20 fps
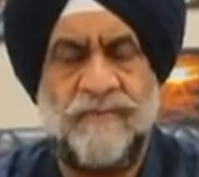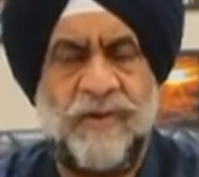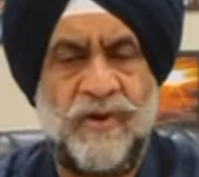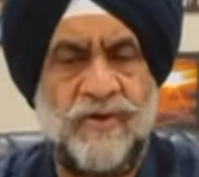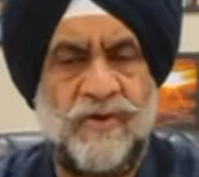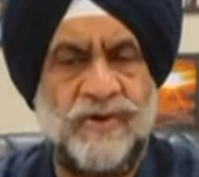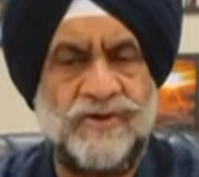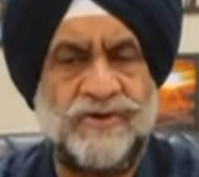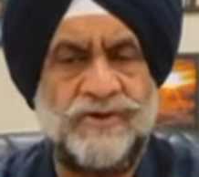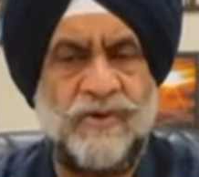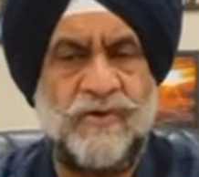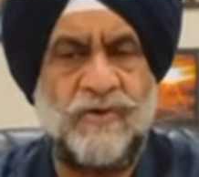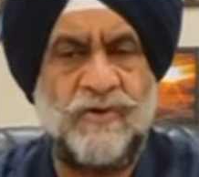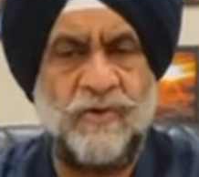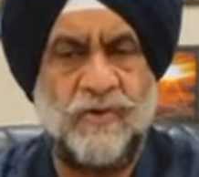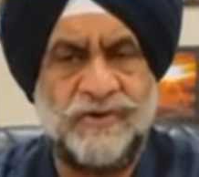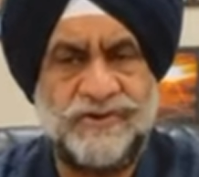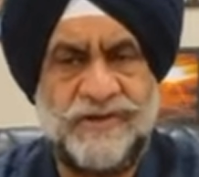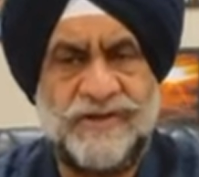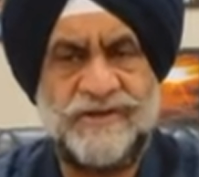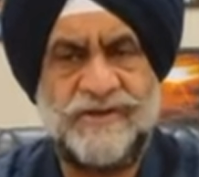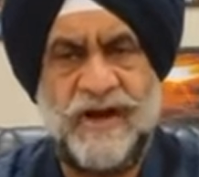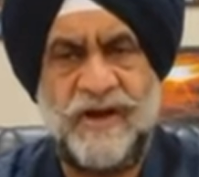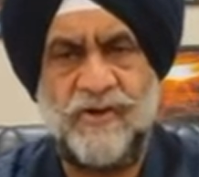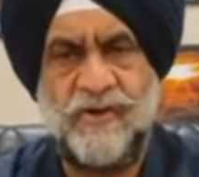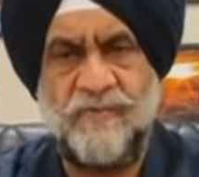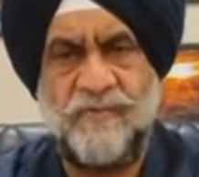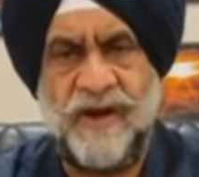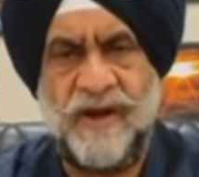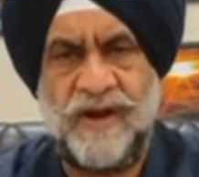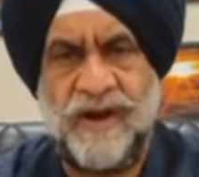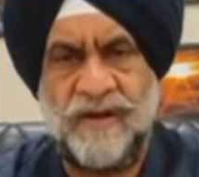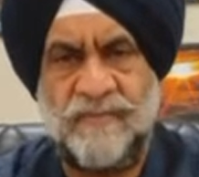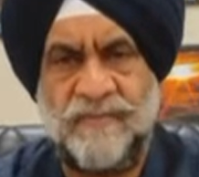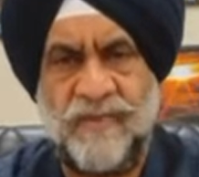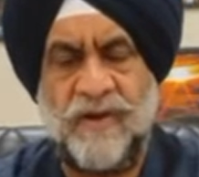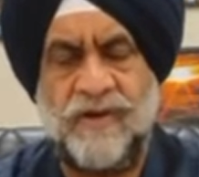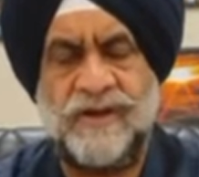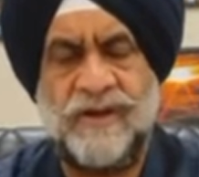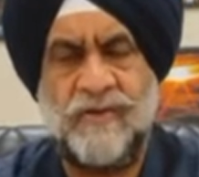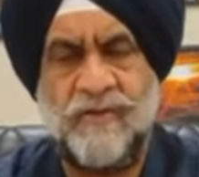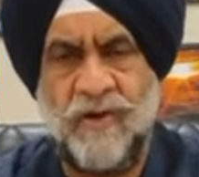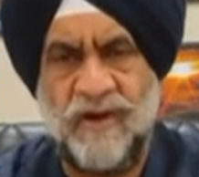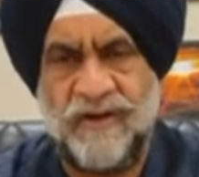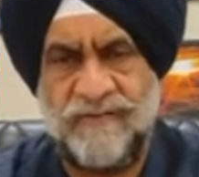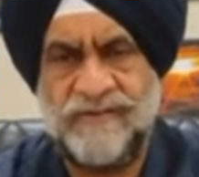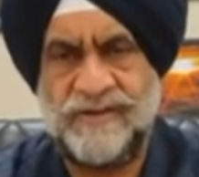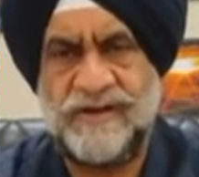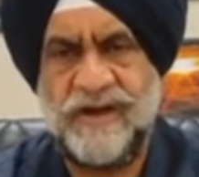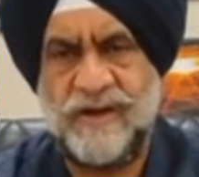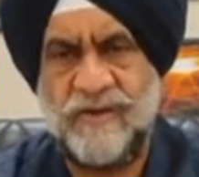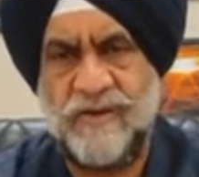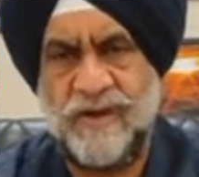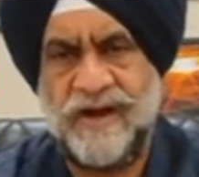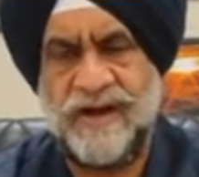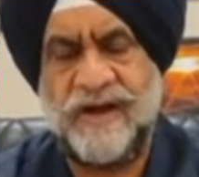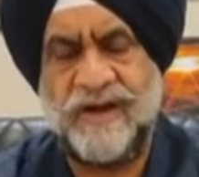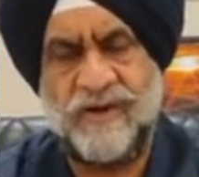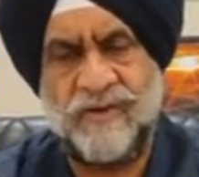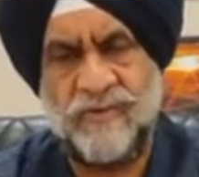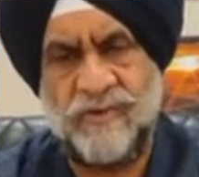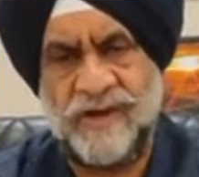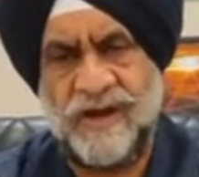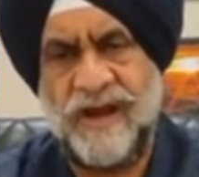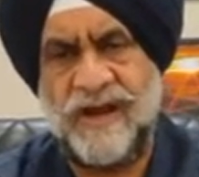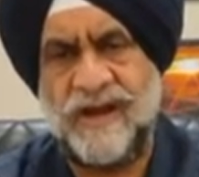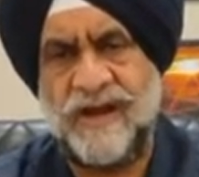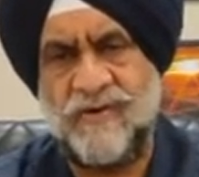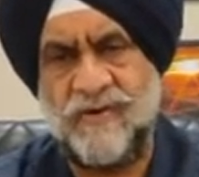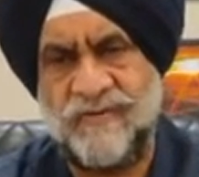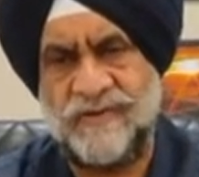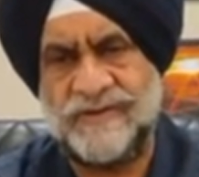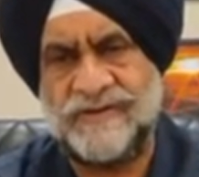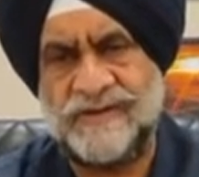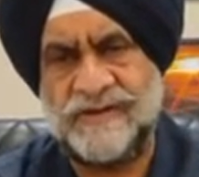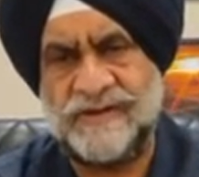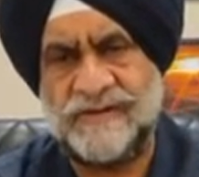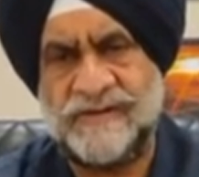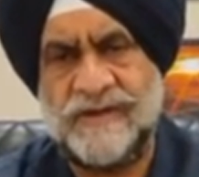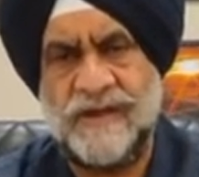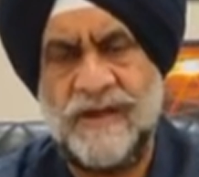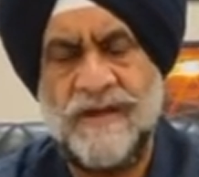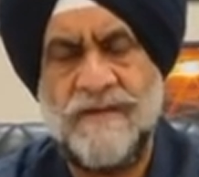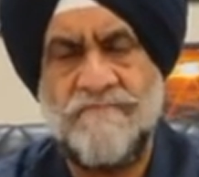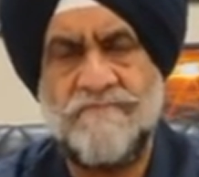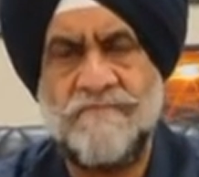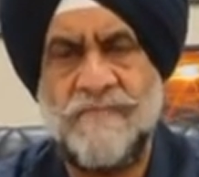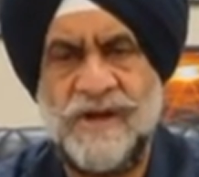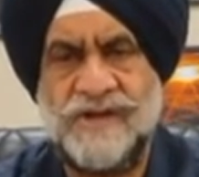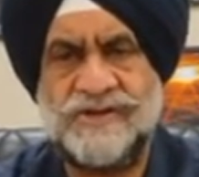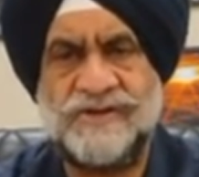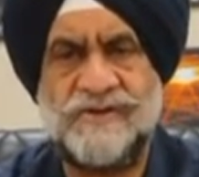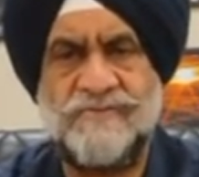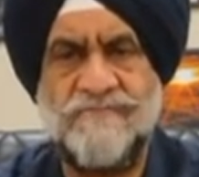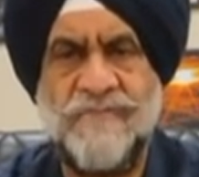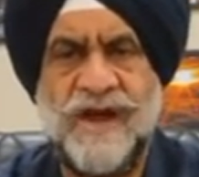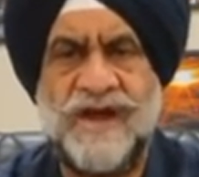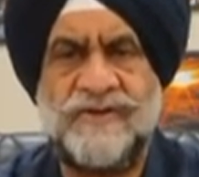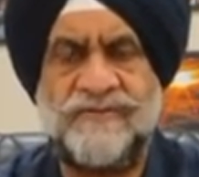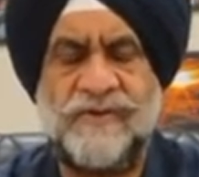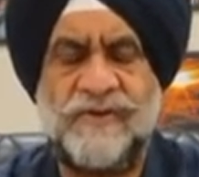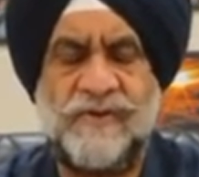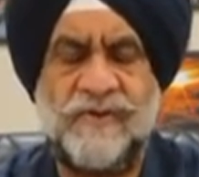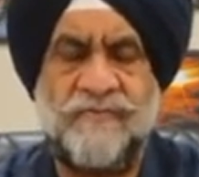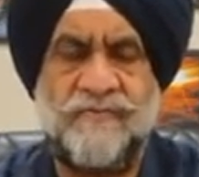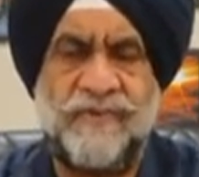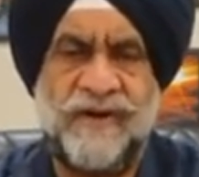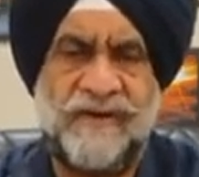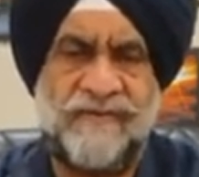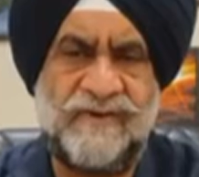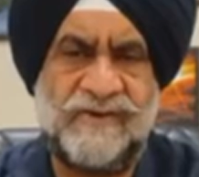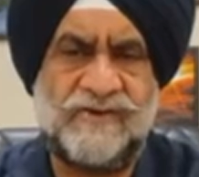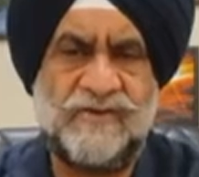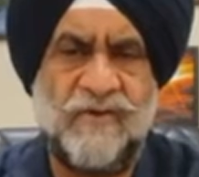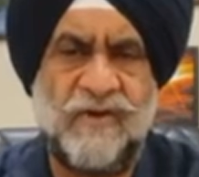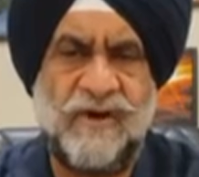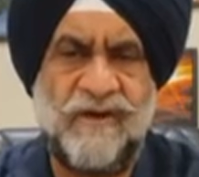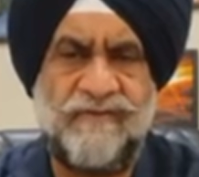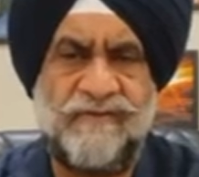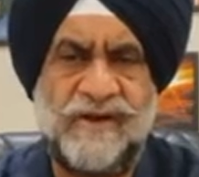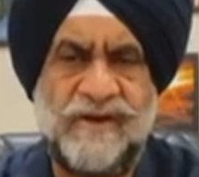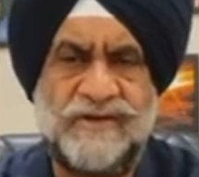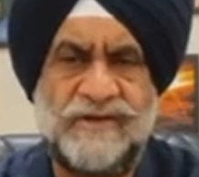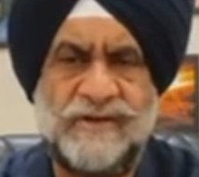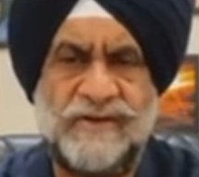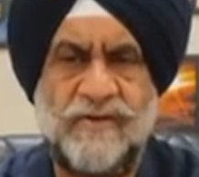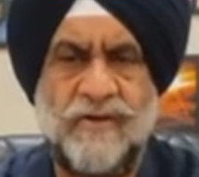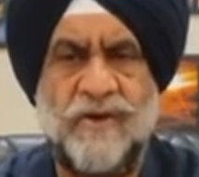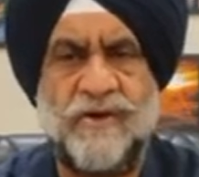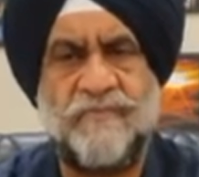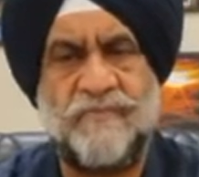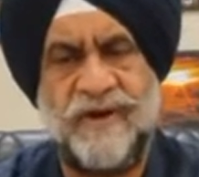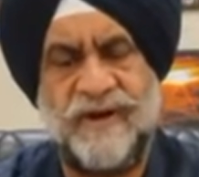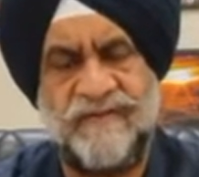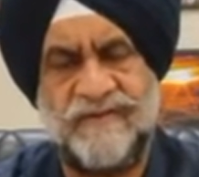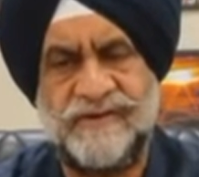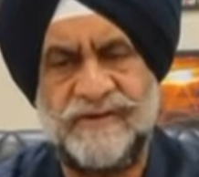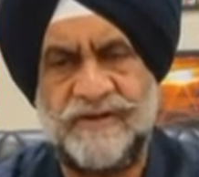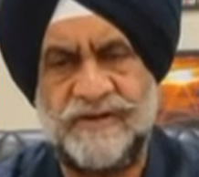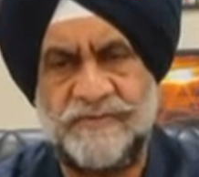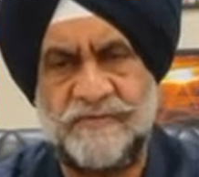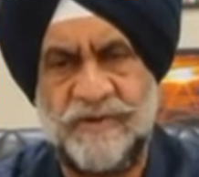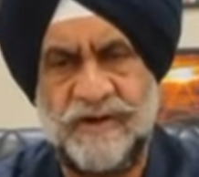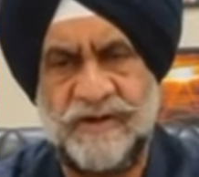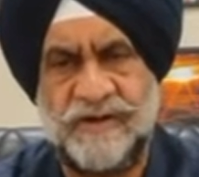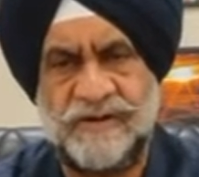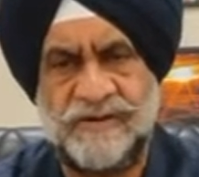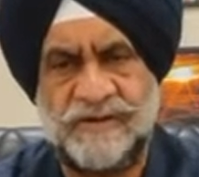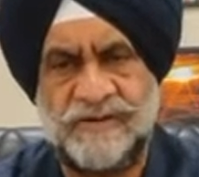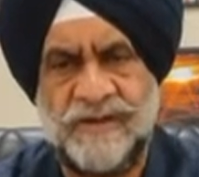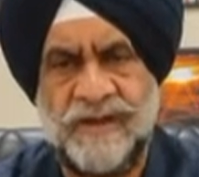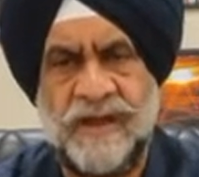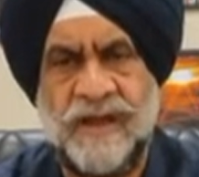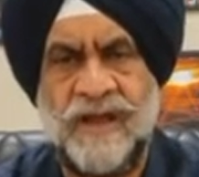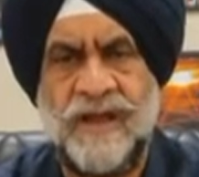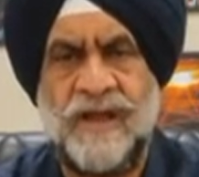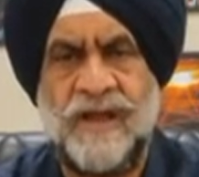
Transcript: because your courses that you pick up or the qualification that you intend to take in overseas must match with your previous qualification or previous experience.